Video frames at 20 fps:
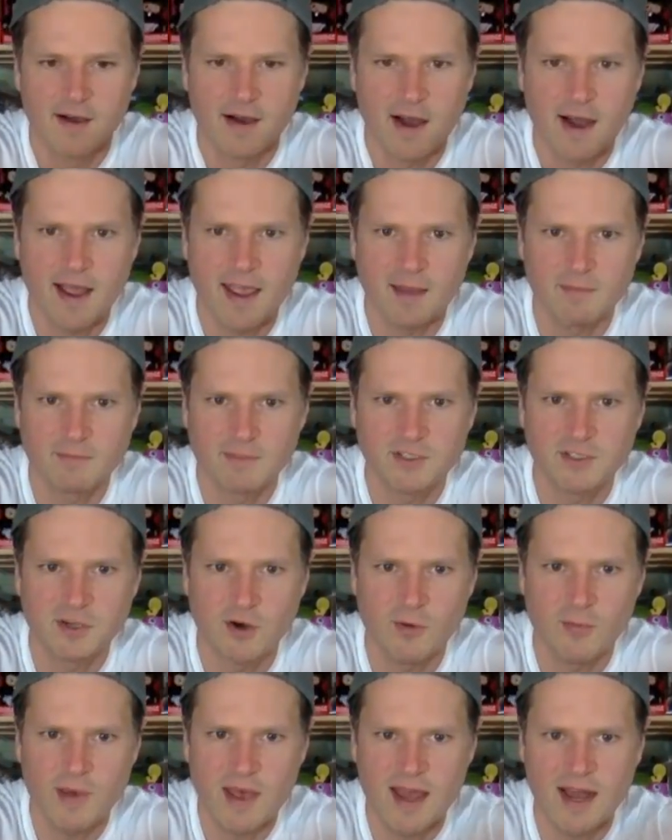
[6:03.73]
I am
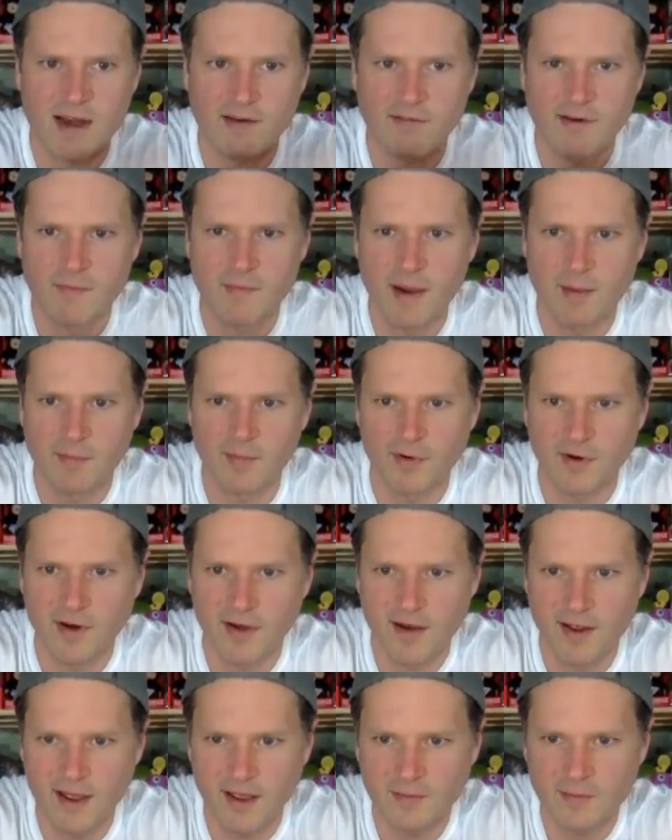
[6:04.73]
so bad at remembering
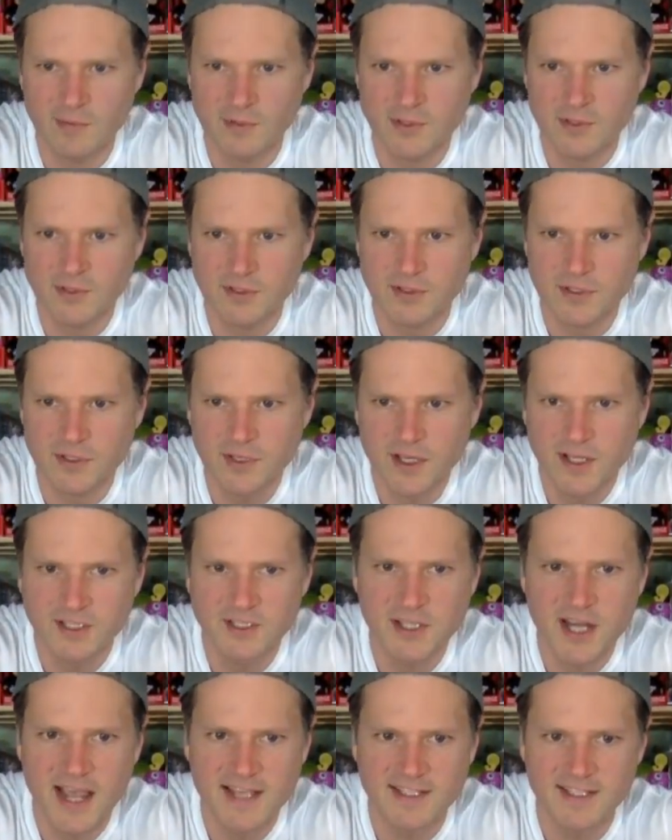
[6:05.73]
names.
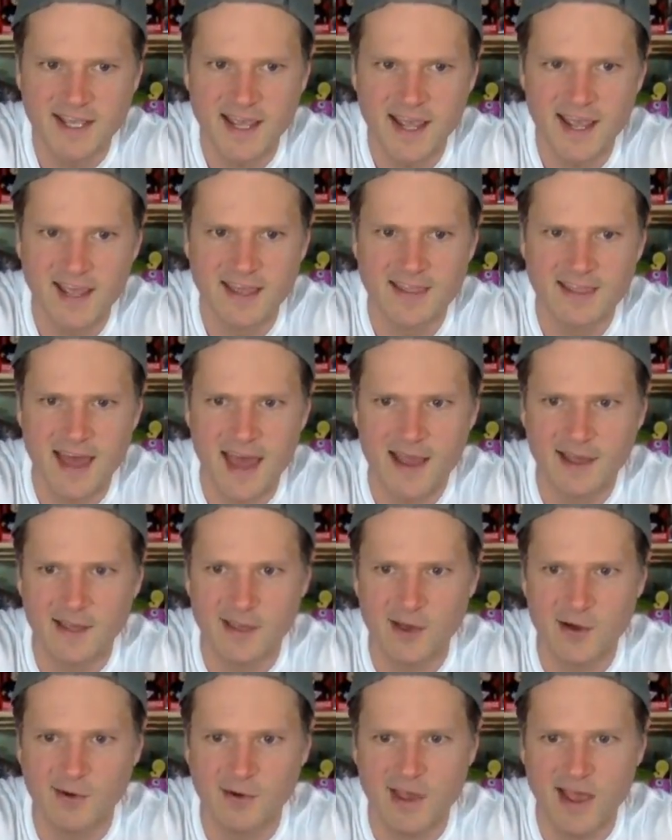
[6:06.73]
Jessie, thank
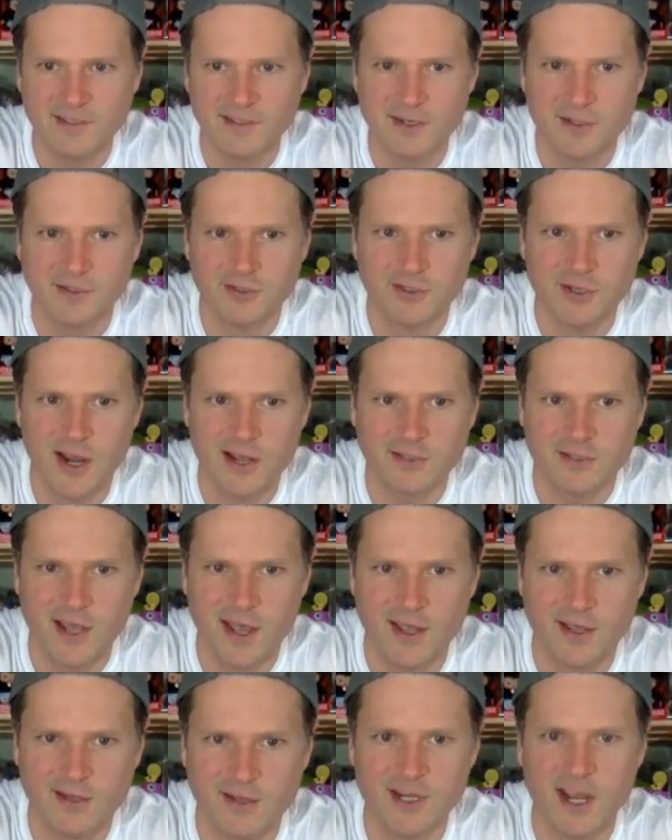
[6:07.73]
you. Yes, it's
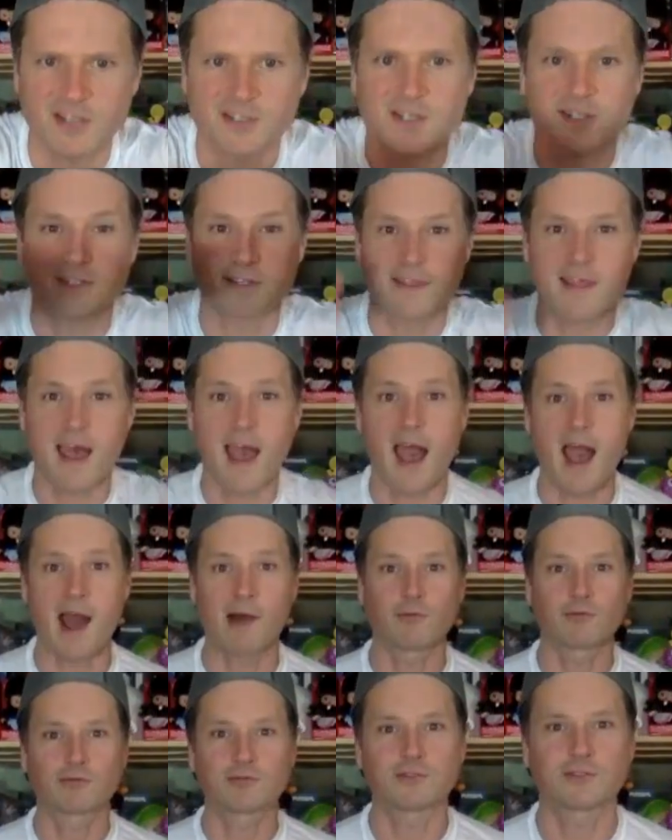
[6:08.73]
Jessie. Jessie's in the
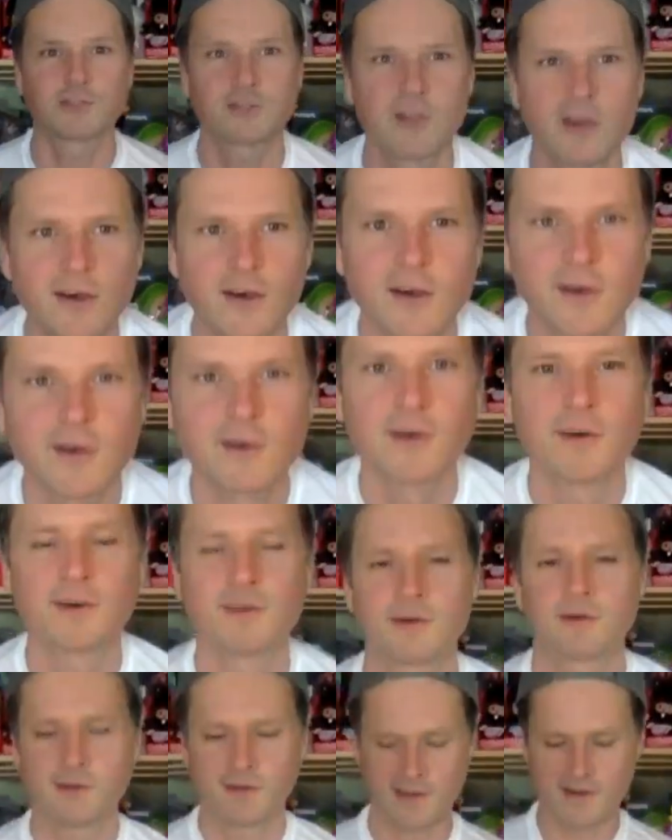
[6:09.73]
house.
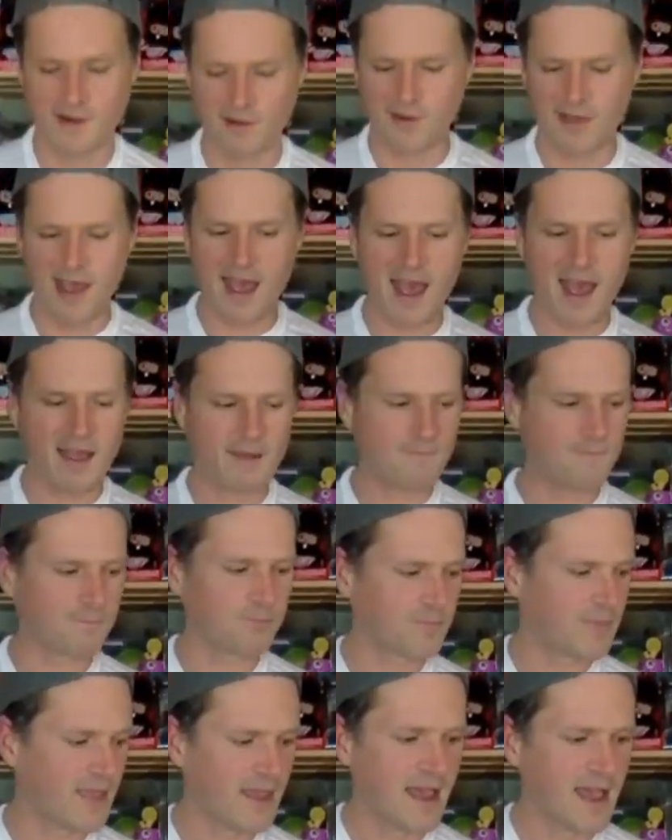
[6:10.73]
Okay.
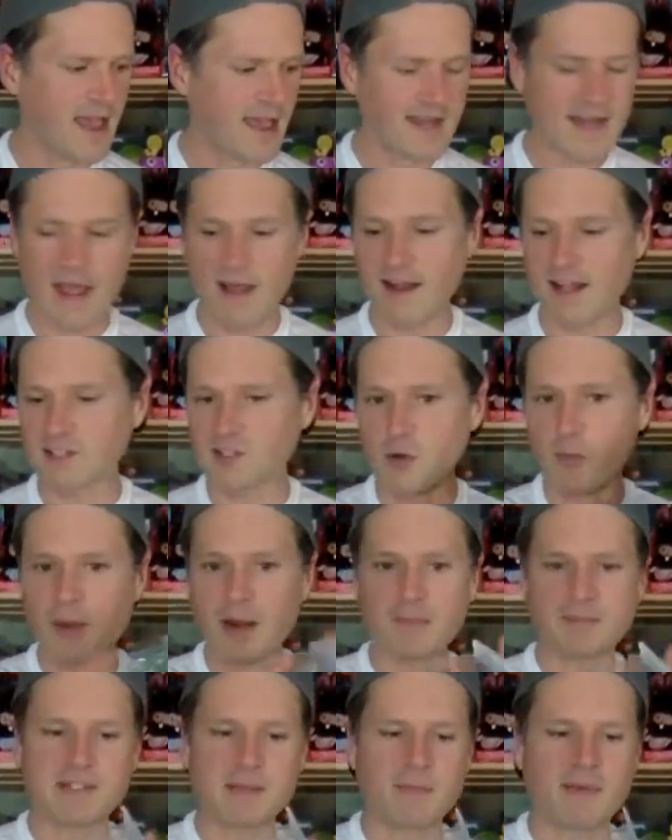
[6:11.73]
Now let's
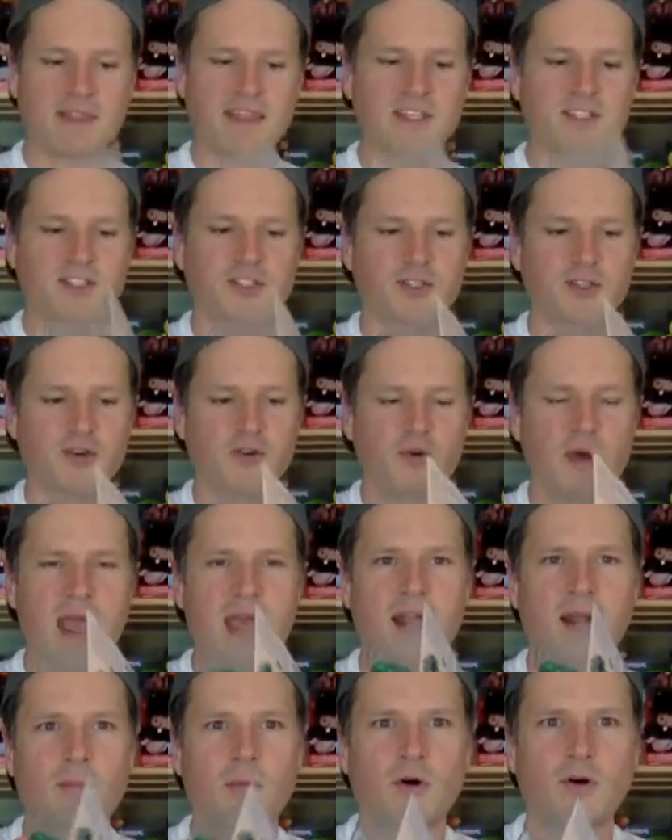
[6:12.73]
open up some of these
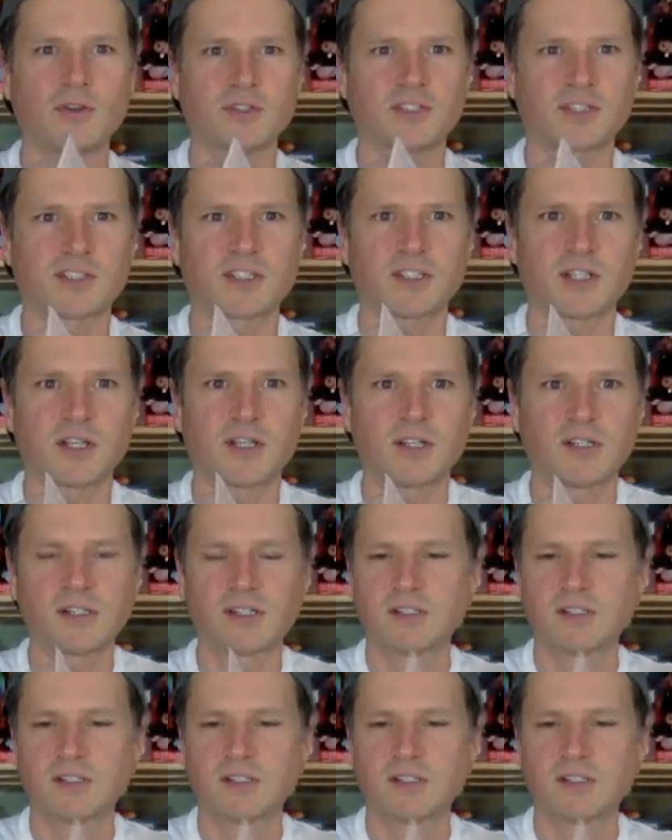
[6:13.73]
zoo animals.